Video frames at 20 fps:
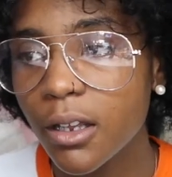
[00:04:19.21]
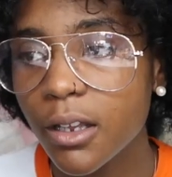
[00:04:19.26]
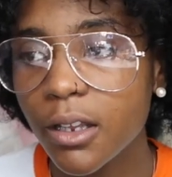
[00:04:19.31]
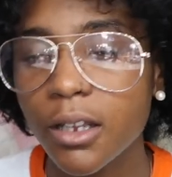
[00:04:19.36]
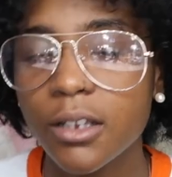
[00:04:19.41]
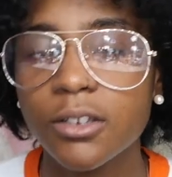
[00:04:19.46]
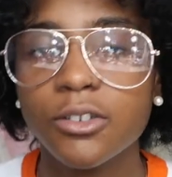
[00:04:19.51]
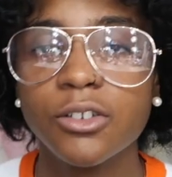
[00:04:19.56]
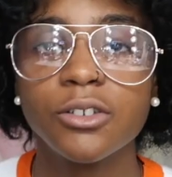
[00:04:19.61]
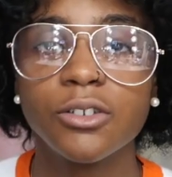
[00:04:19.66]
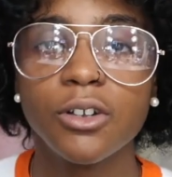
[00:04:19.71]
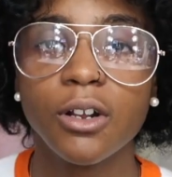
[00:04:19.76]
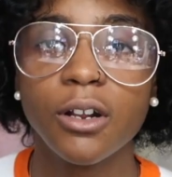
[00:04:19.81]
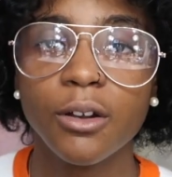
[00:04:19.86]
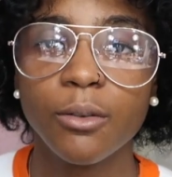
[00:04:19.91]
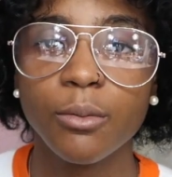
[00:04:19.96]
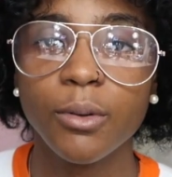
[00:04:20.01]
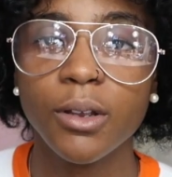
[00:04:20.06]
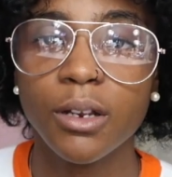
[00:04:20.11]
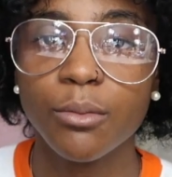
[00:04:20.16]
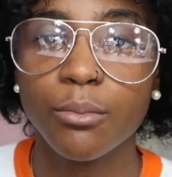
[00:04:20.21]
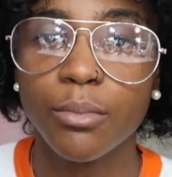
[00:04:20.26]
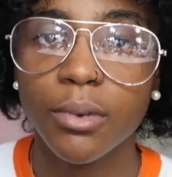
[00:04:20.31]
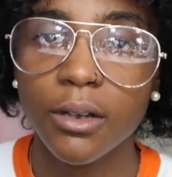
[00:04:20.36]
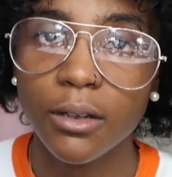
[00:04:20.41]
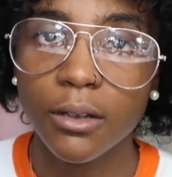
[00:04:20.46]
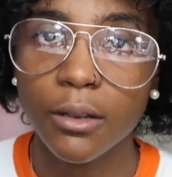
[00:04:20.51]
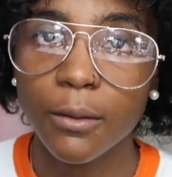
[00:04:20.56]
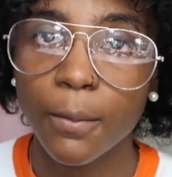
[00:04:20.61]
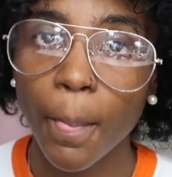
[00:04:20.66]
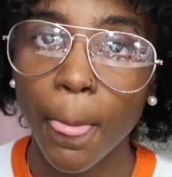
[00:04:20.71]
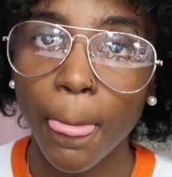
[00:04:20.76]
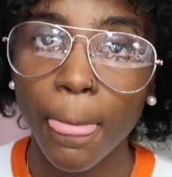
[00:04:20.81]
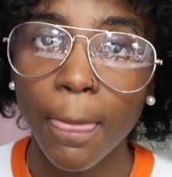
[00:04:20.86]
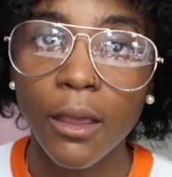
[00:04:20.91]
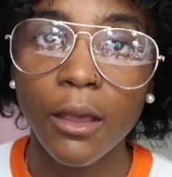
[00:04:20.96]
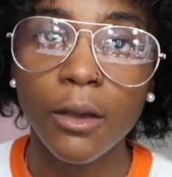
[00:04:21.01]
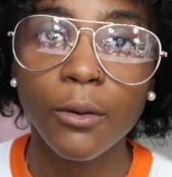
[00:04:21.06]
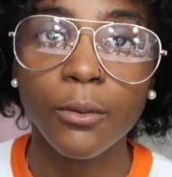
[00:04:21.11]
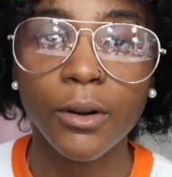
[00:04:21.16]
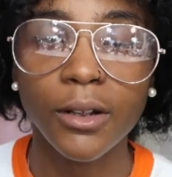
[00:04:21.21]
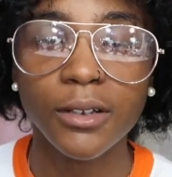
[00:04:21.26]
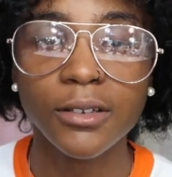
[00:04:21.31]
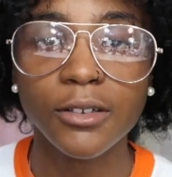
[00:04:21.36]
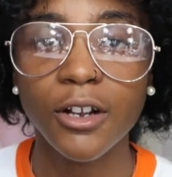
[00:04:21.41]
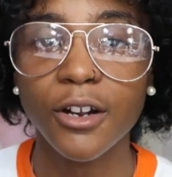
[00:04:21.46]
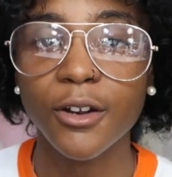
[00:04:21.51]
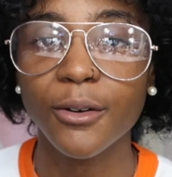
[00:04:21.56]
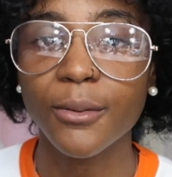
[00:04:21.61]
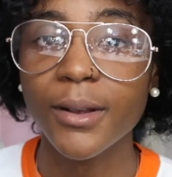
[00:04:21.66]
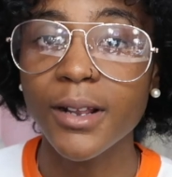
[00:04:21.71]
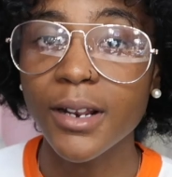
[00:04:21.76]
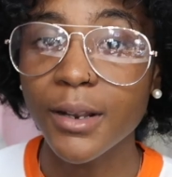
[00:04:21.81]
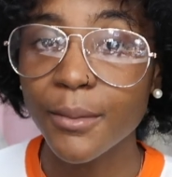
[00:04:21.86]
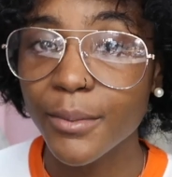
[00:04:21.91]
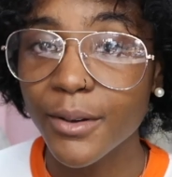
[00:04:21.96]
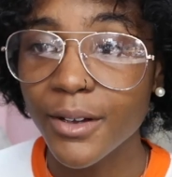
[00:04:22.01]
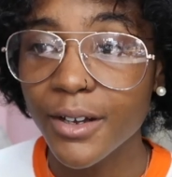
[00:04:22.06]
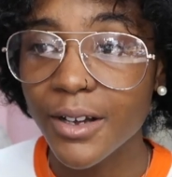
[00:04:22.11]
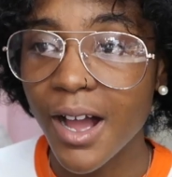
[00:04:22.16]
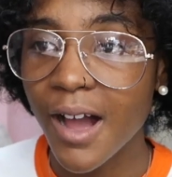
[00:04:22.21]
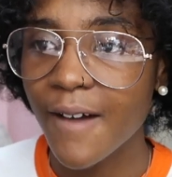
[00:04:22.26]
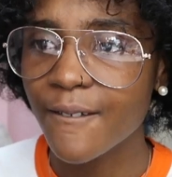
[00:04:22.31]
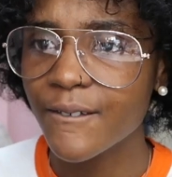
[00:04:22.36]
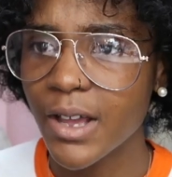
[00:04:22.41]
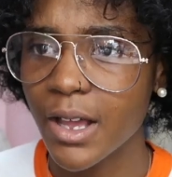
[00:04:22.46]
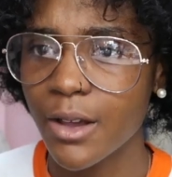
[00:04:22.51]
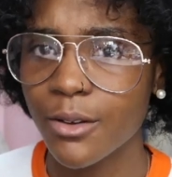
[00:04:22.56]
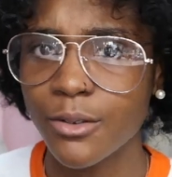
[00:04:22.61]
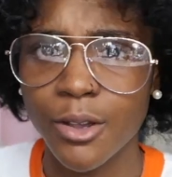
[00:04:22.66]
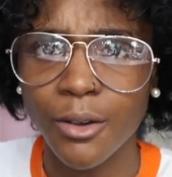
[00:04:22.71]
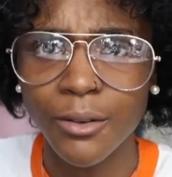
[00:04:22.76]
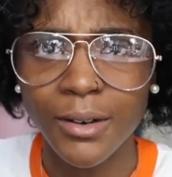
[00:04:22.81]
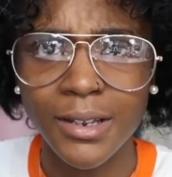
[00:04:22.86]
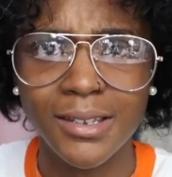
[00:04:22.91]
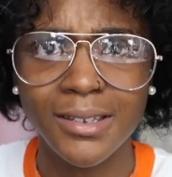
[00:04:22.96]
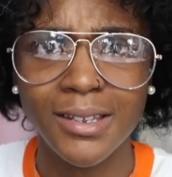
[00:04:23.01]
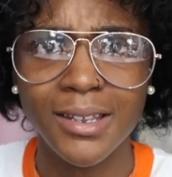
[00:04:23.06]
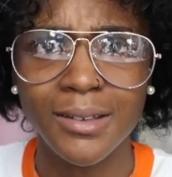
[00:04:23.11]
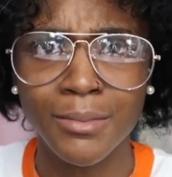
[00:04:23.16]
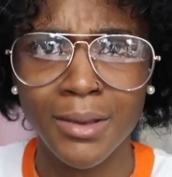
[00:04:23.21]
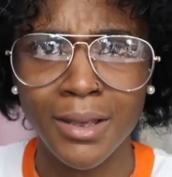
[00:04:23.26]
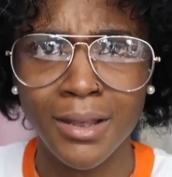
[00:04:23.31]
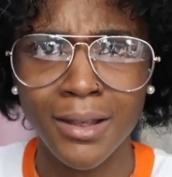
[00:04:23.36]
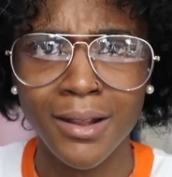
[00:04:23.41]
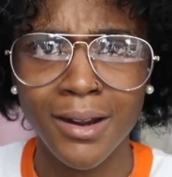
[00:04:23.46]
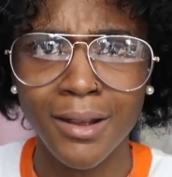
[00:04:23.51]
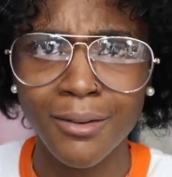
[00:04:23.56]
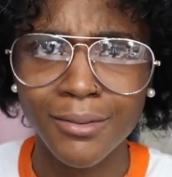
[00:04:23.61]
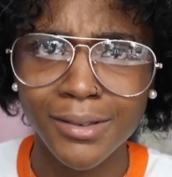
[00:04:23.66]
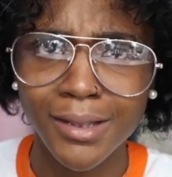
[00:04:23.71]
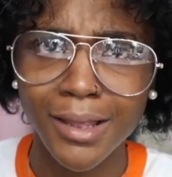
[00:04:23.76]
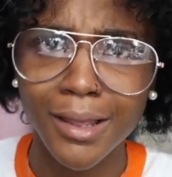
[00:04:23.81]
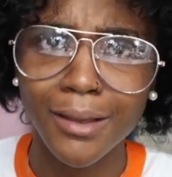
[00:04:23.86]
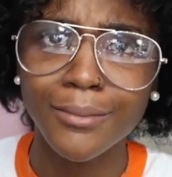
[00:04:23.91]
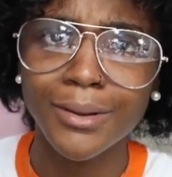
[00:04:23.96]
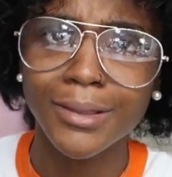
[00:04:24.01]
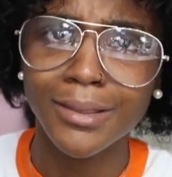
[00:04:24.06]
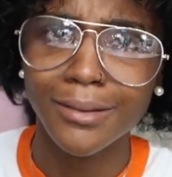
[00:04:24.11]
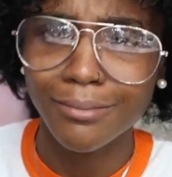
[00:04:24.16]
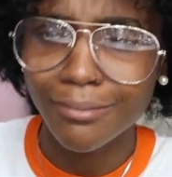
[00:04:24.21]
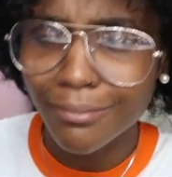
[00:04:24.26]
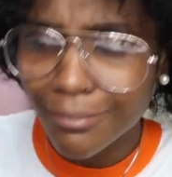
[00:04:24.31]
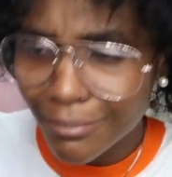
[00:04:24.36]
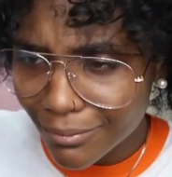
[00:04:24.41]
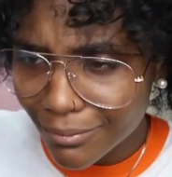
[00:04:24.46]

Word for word: and I just started reading the book when I started reading the book I found yoni steaming and I was like what the